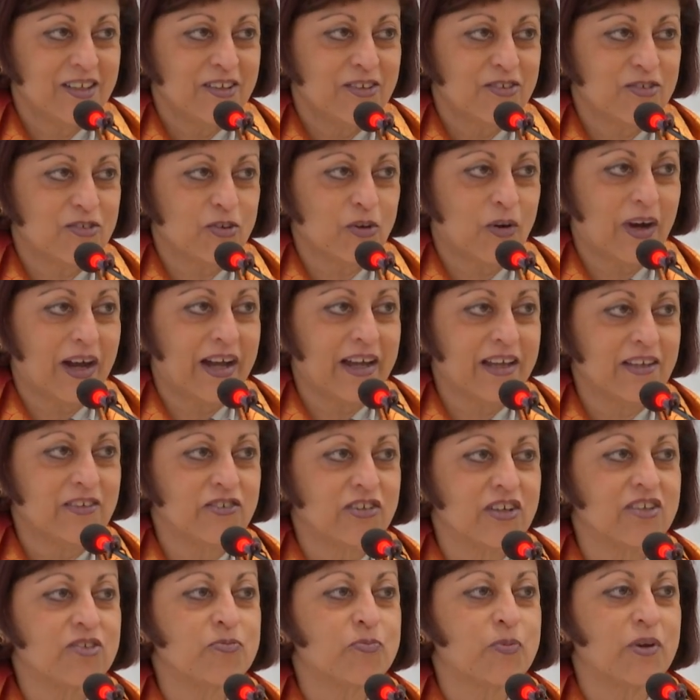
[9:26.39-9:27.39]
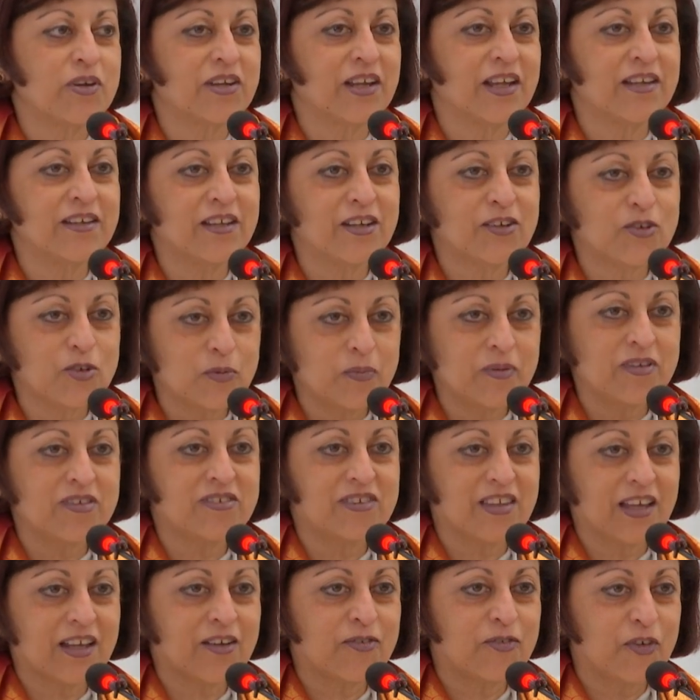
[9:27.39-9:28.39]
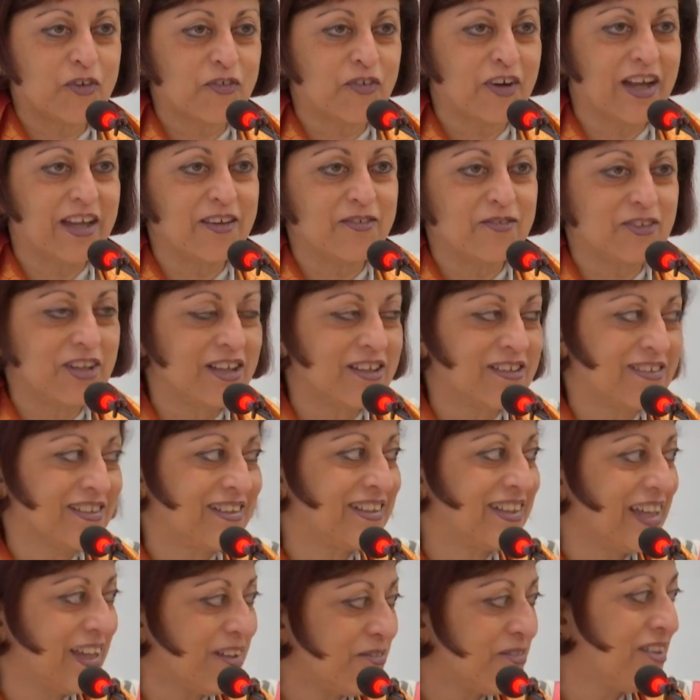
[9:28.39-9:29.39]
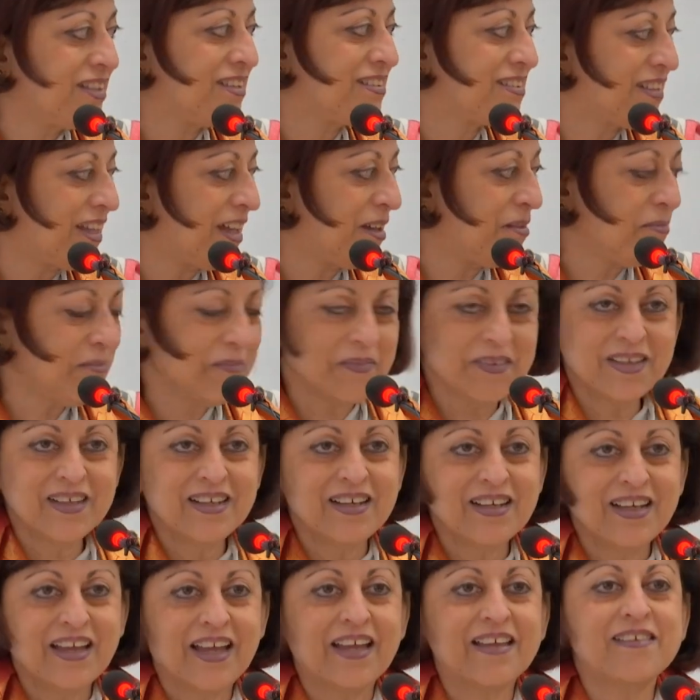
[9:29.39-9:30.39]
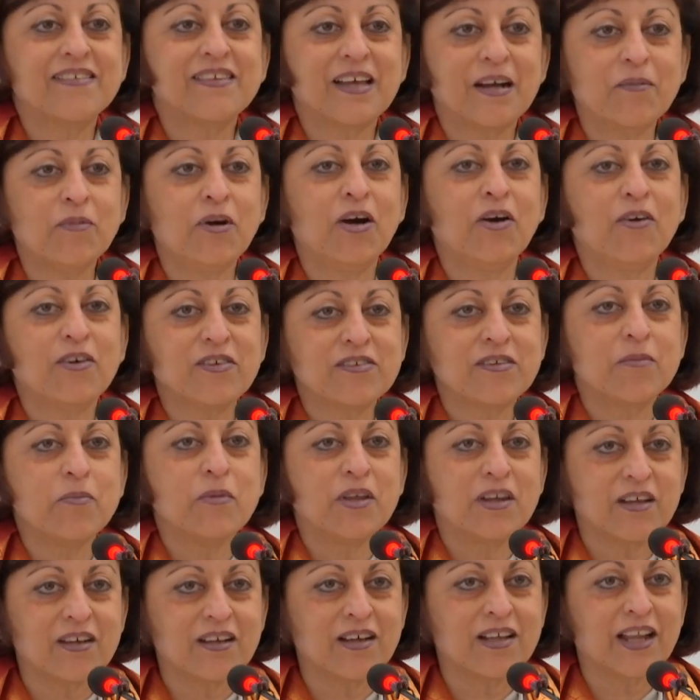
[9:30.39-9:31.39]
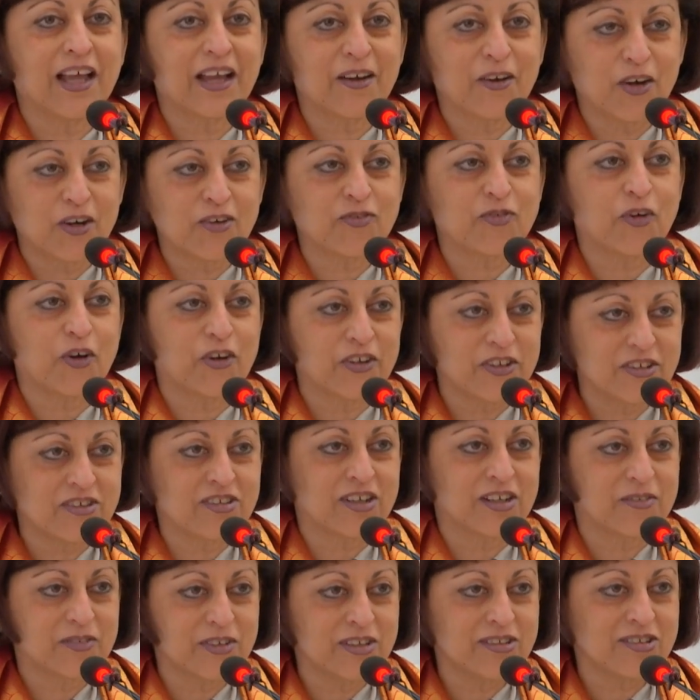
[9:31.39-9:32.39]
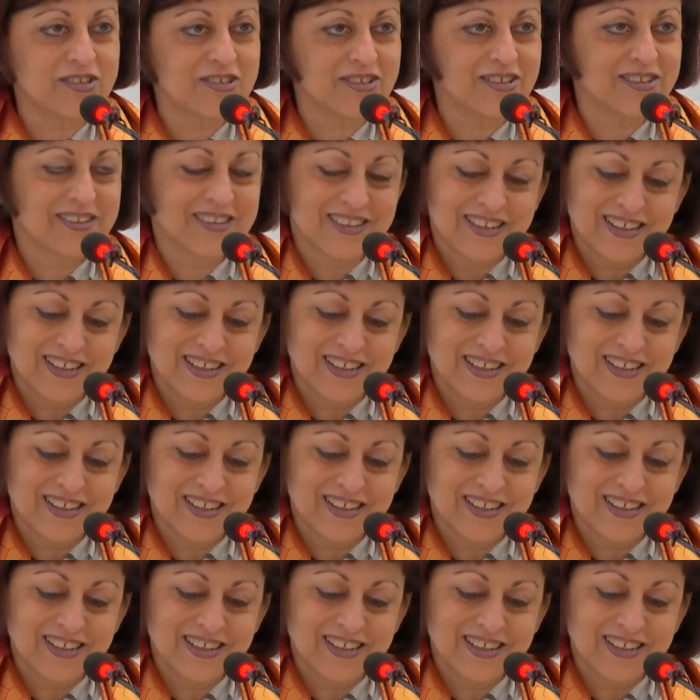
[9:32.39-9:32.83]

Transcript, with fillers: So I just pretended to be sick for five days and gave the exam. And somehow as a miracle I got foreign service.